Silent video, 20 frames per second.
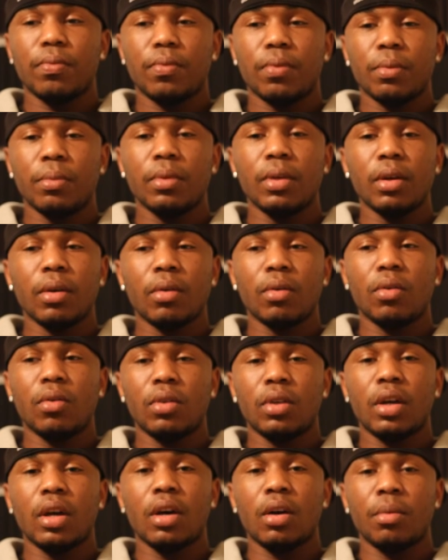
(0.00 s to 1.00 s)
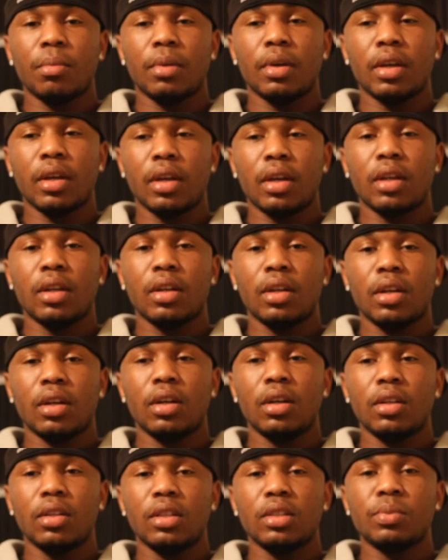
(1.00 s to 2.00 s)
from there on out, man,
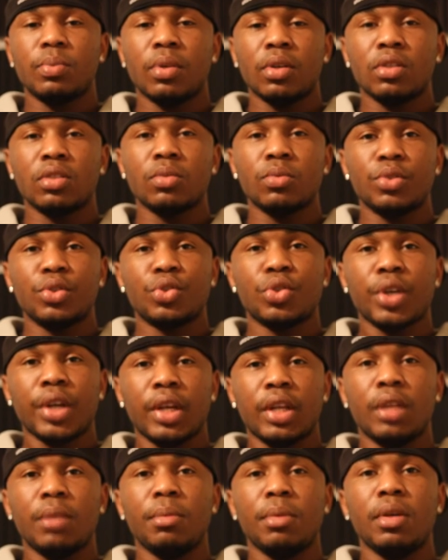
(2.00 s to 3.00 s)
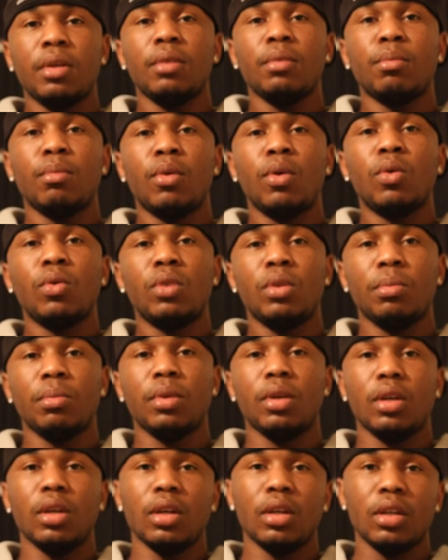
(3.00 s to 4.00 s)
this person was training me, molding
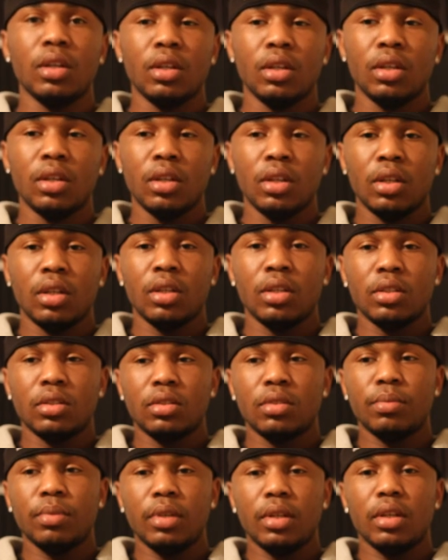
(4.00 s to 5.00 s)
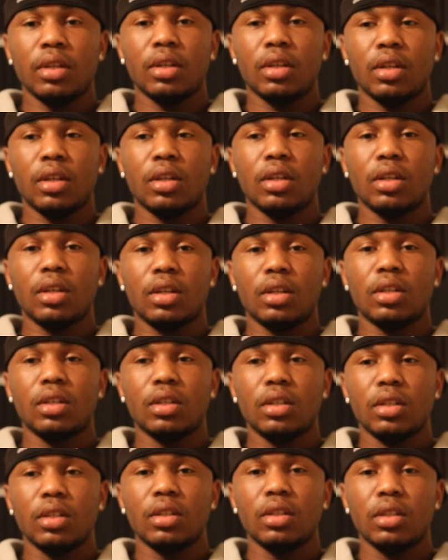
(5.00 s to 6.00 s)
me to be to
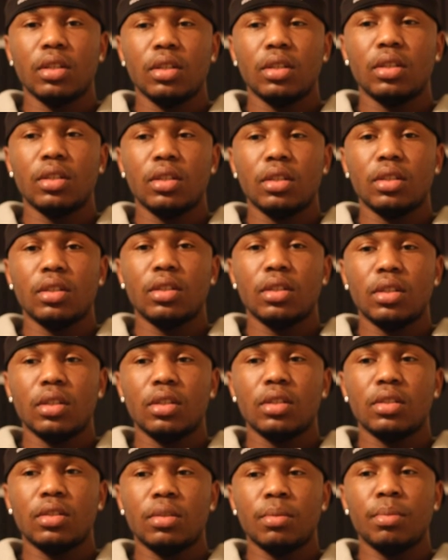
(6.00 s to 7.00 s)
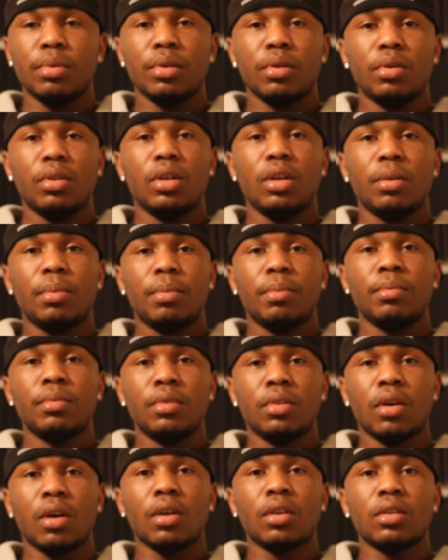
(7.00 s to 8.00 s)
build up
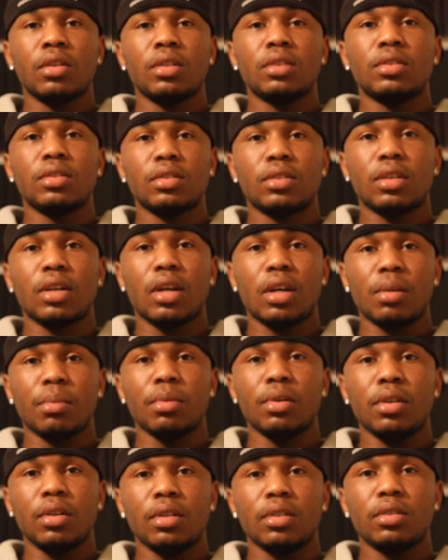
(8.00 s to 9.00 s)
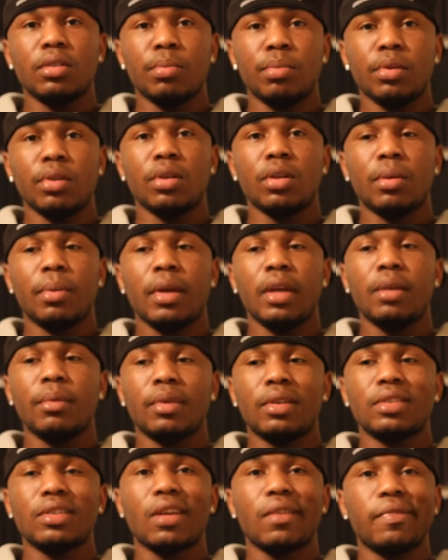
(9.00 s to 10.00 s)
darkness inside of me, to build up hate,
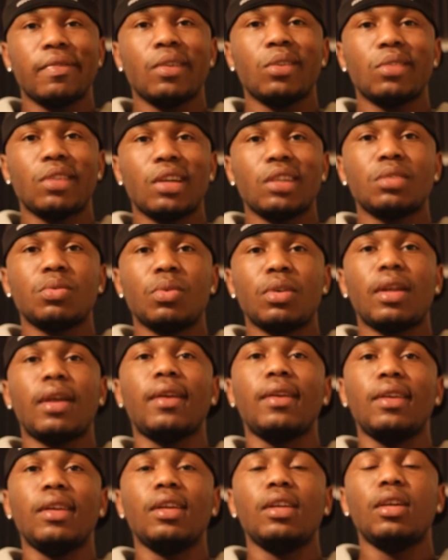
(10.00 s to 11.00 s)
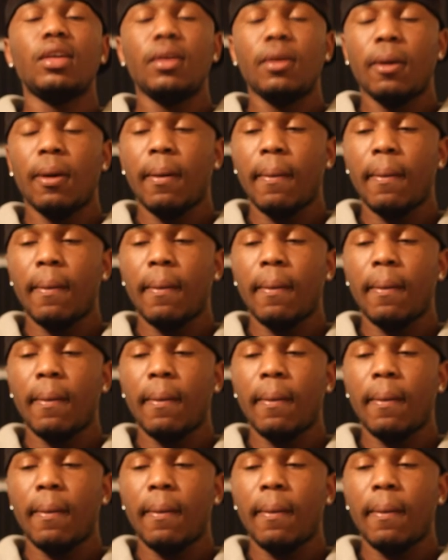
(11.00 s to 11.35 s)
because I felt that's what I needed.